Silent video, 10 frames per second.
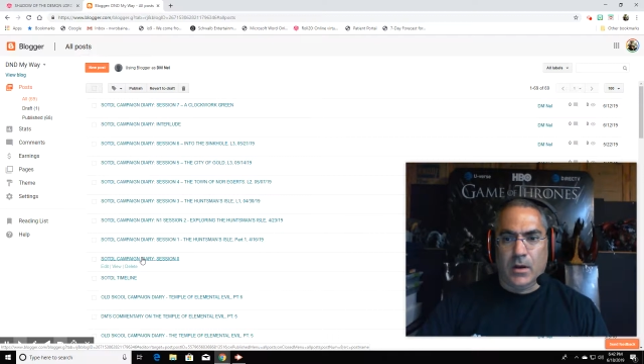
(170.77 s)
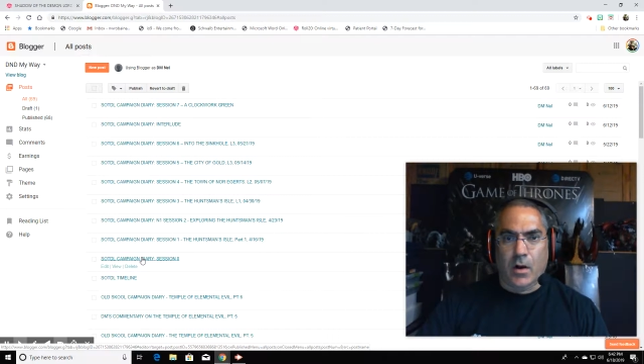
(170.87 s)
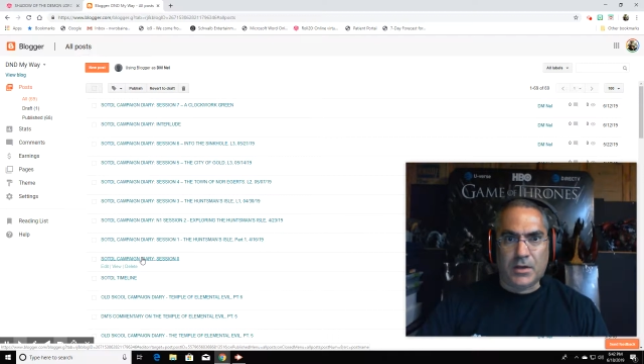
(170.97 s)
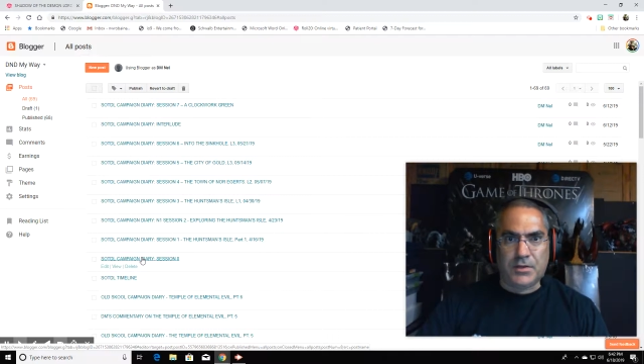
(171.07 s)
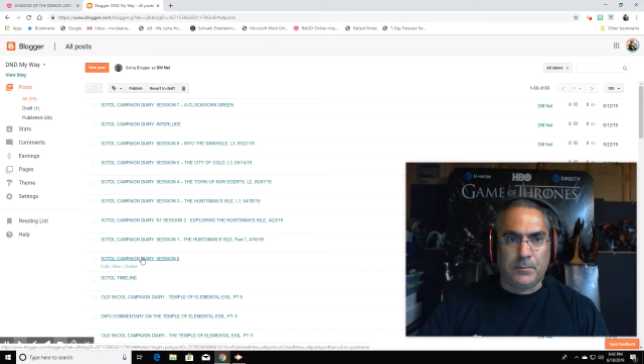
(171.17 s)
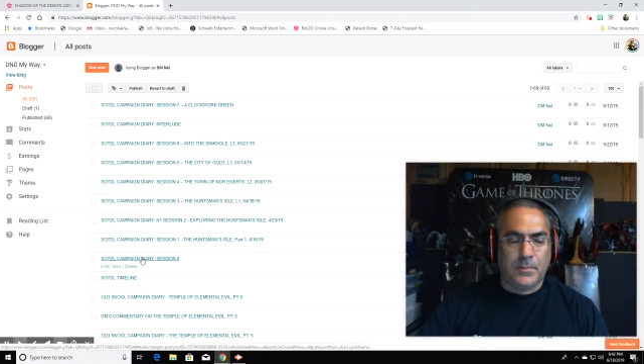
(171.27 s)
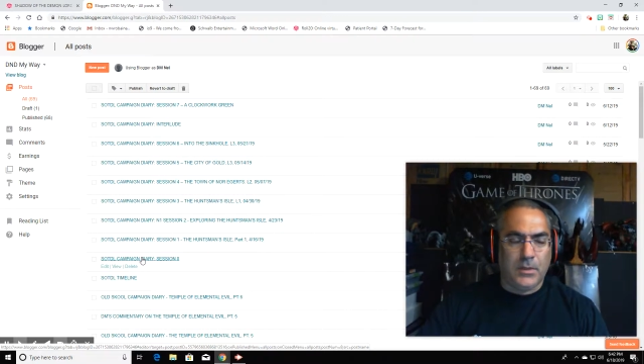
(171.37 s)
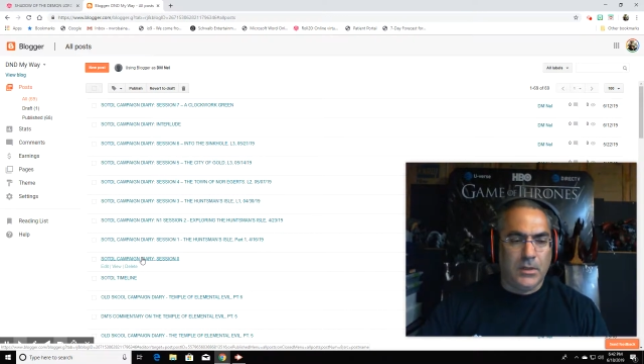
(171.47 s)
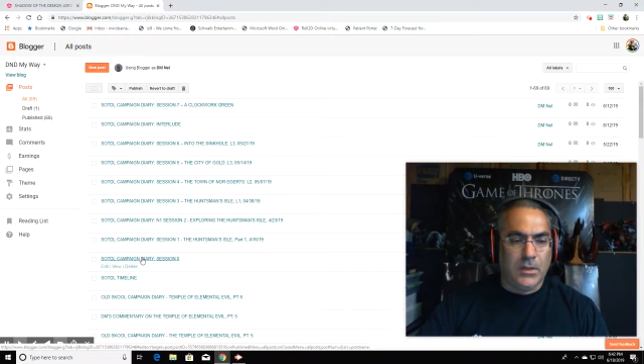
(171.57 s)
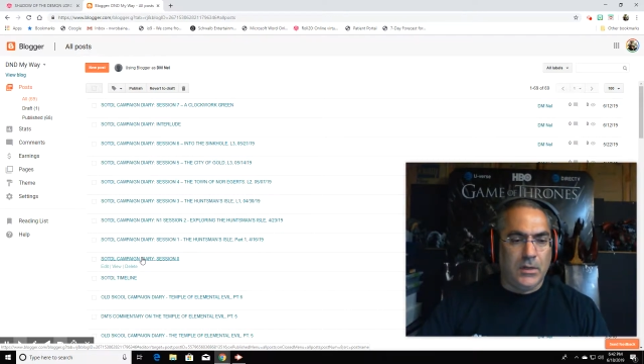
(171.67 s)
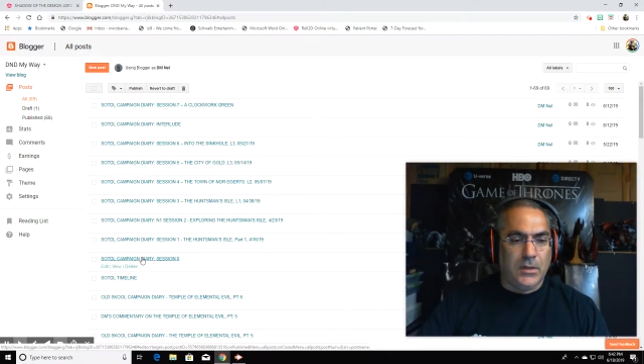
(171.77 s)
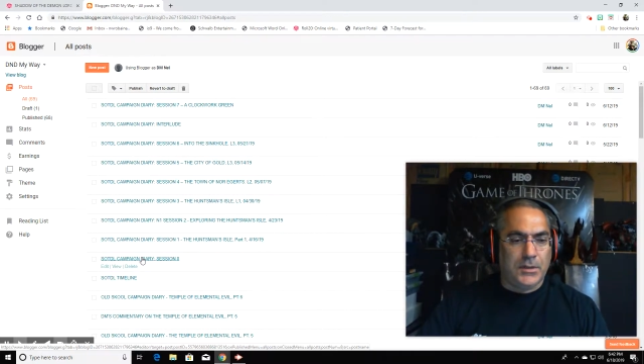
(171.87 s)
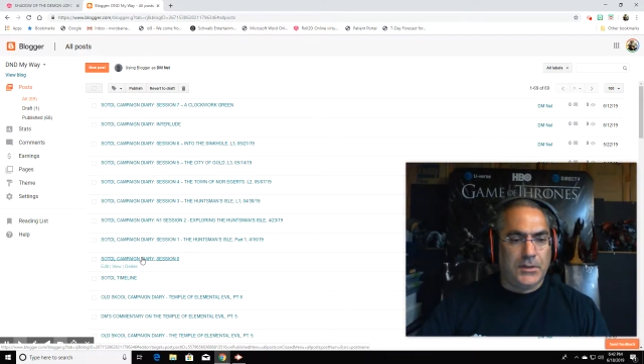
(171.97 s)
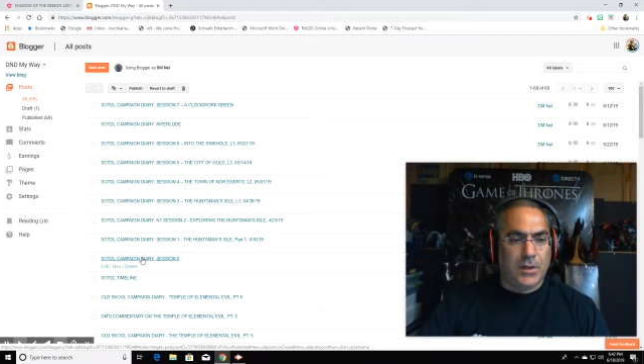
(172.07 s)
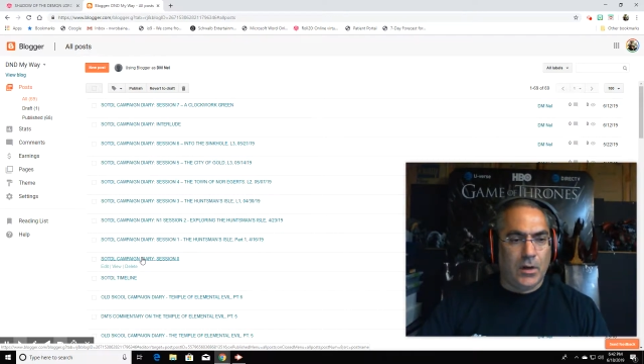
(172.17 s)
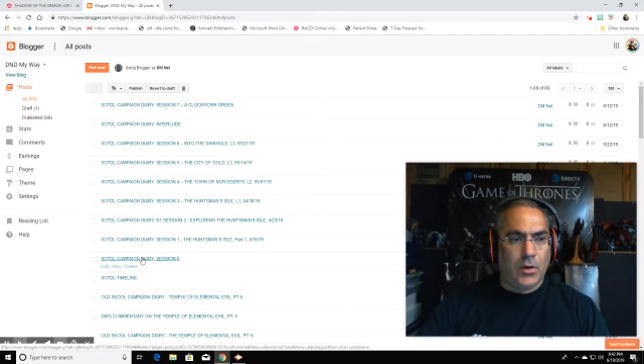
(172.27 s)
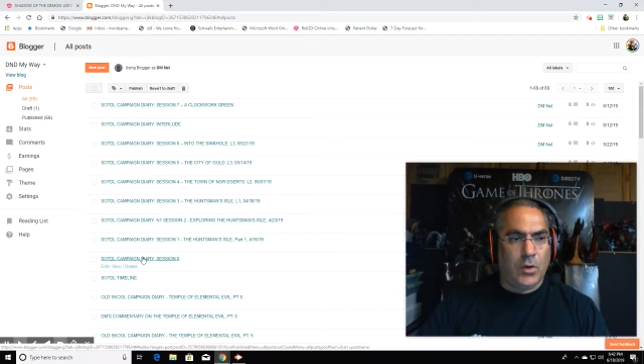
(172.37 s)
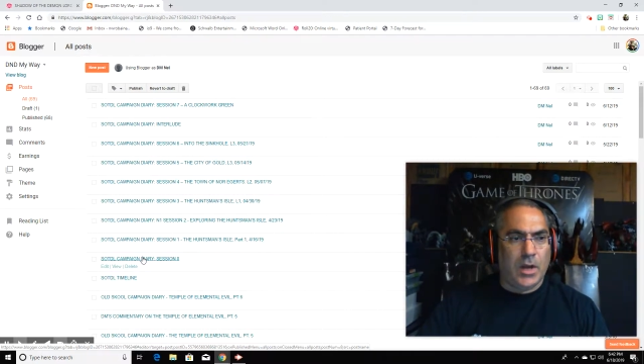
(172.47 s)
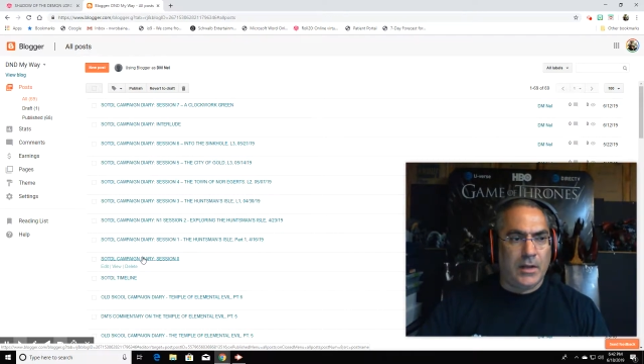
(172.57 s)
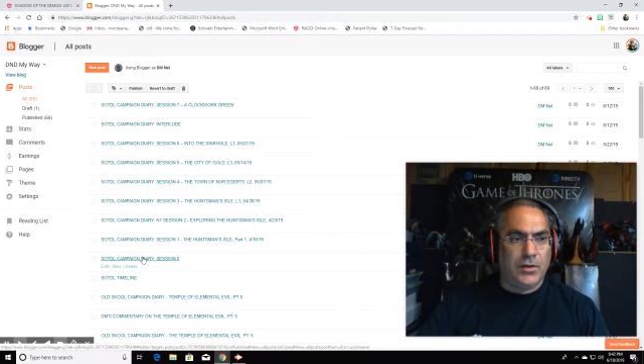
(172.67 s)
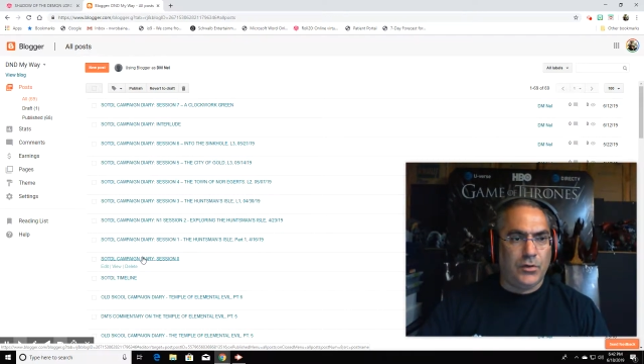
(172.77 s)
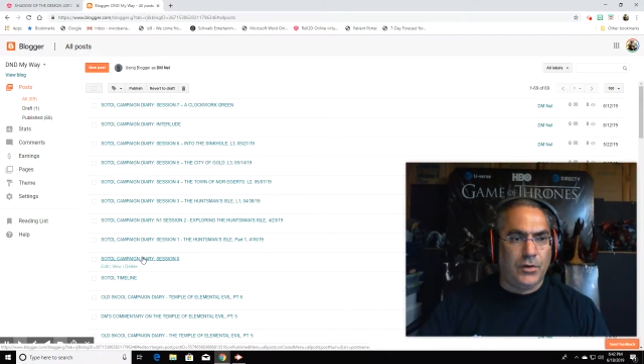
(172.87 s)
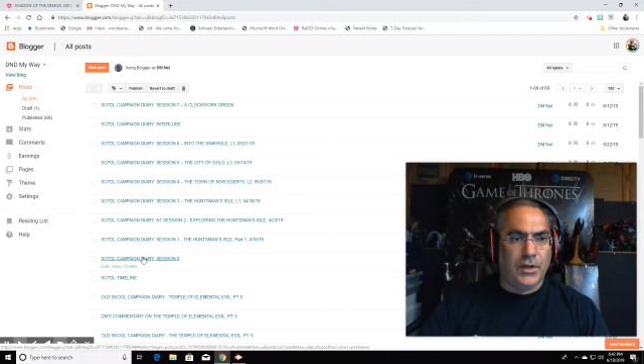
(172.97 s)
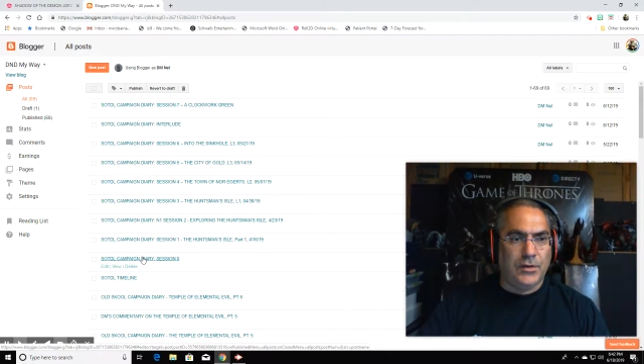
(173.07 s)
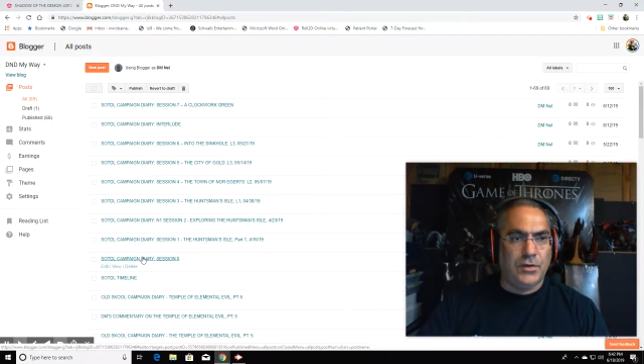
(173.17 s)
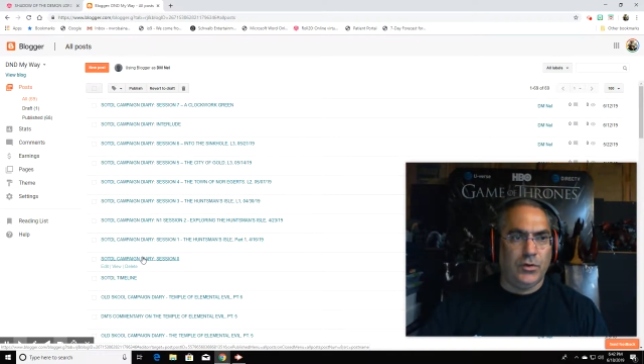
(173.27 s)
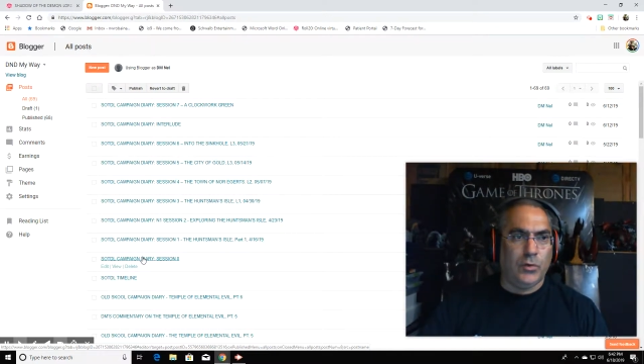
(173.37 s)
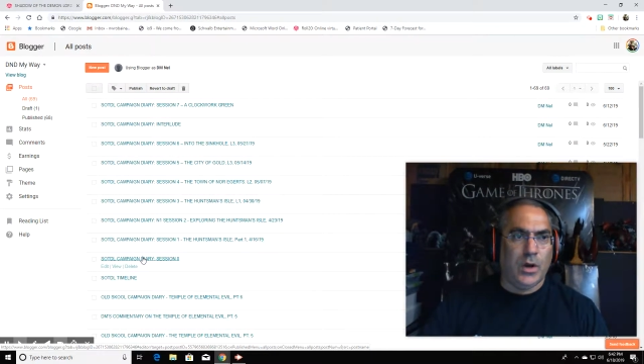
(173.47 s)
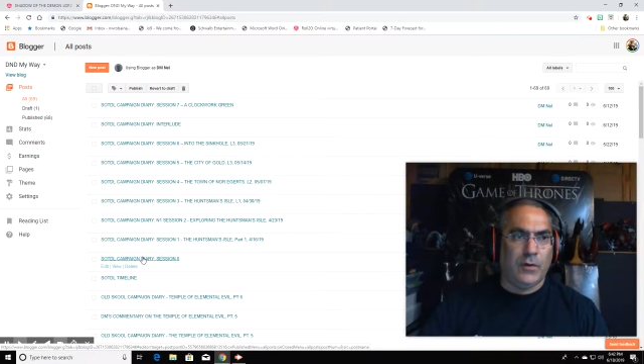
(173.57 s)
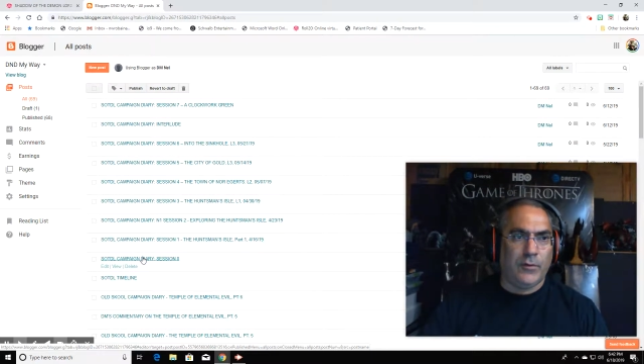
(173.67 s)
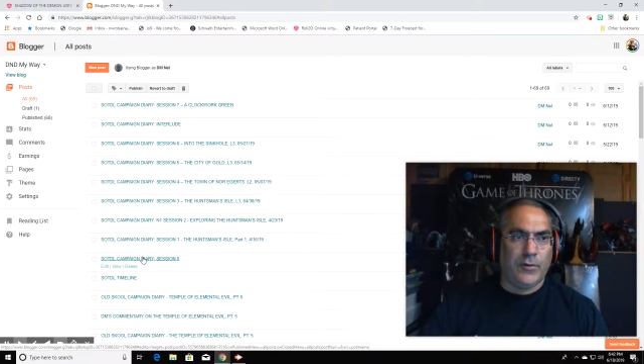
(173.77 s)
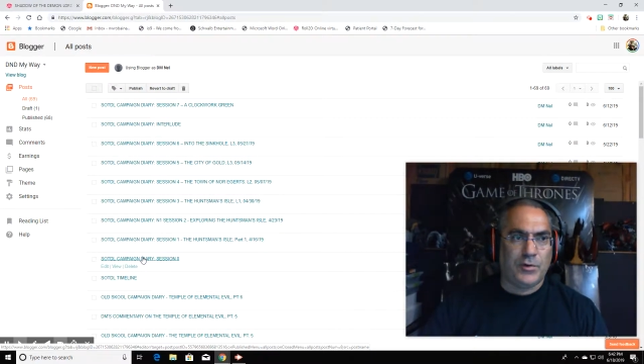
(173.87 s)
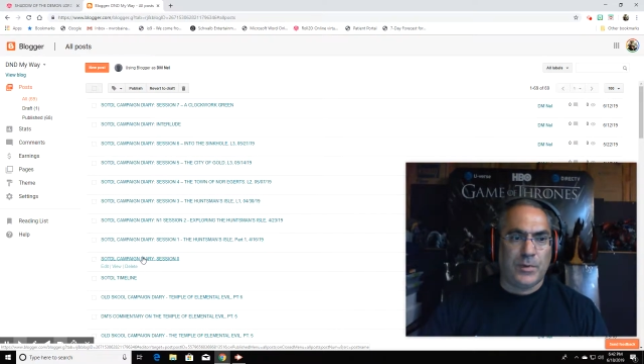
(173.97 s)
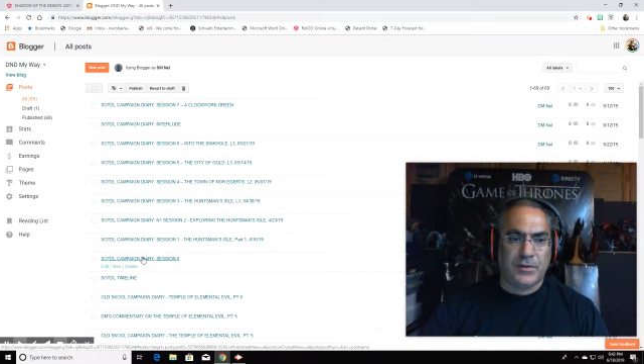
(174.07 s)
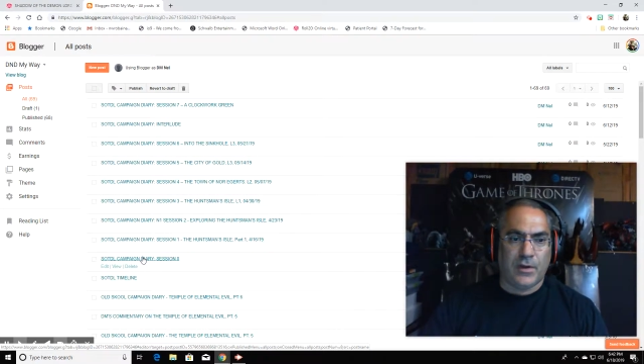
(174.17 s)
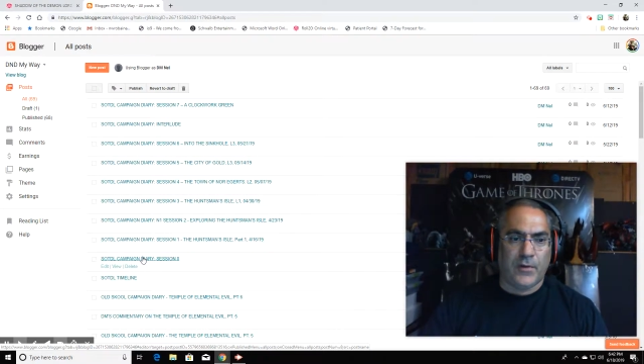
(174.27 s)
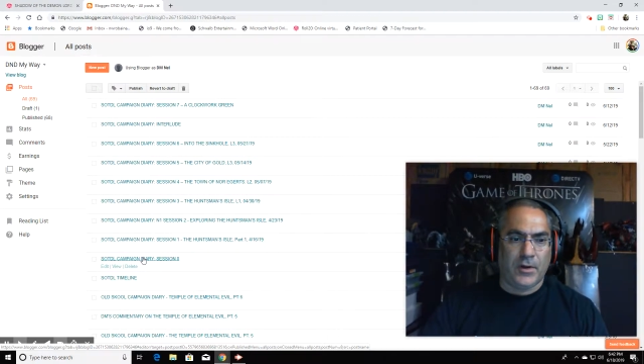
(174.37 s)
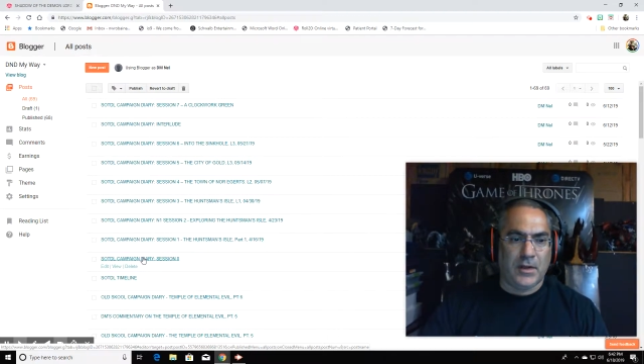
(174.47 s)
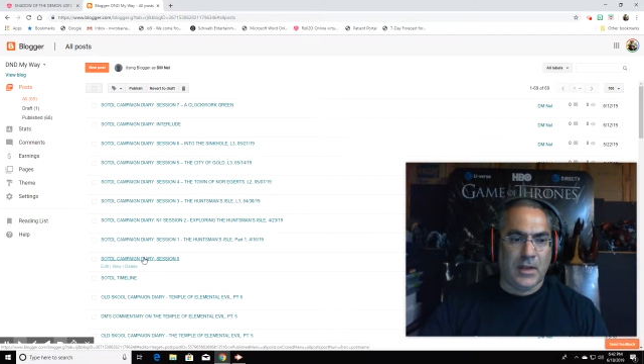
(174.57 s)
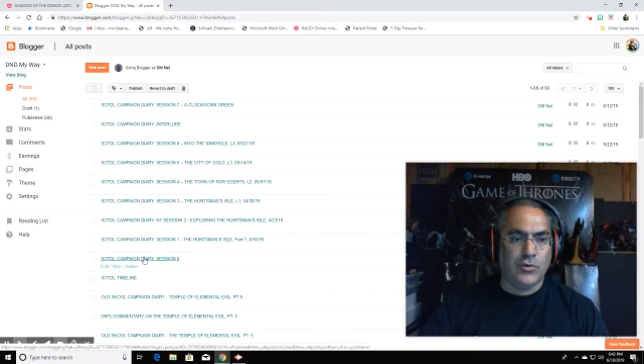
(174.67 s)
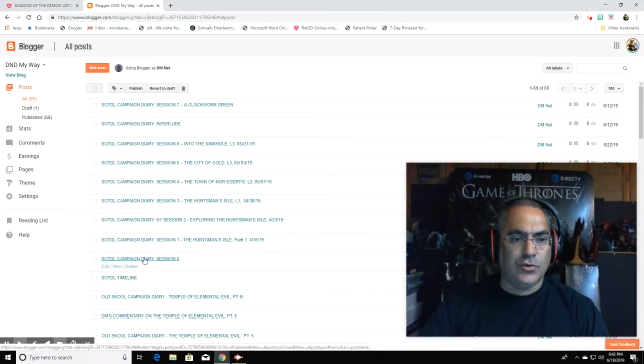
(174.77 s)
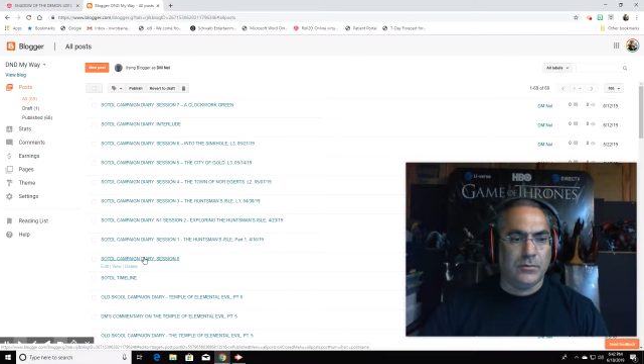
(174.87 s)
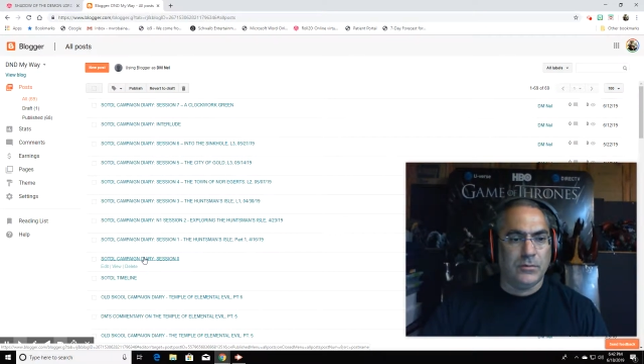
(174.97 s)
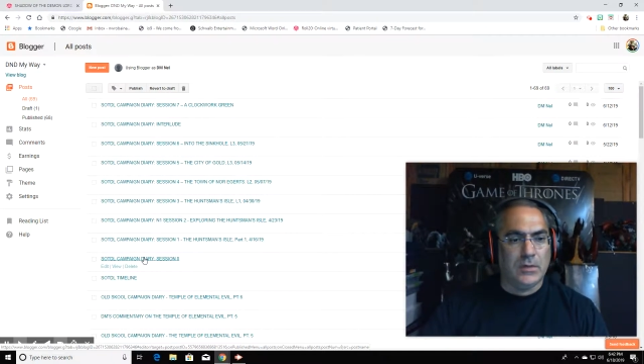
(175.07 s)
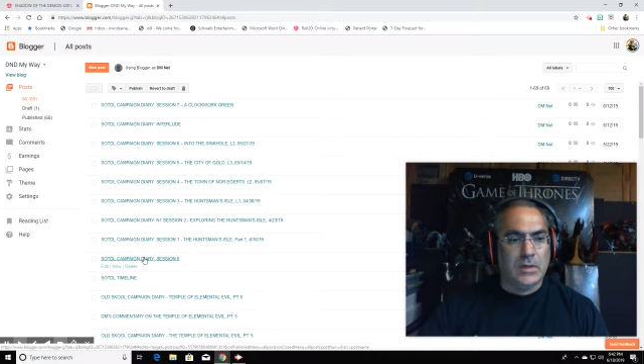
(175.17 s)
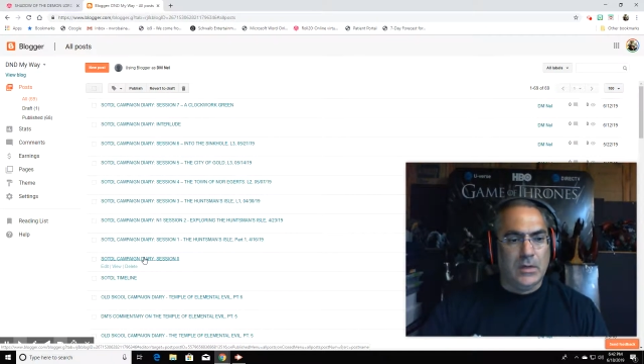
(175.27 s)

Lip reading: awesome, so I do need to refresh myself on occasion.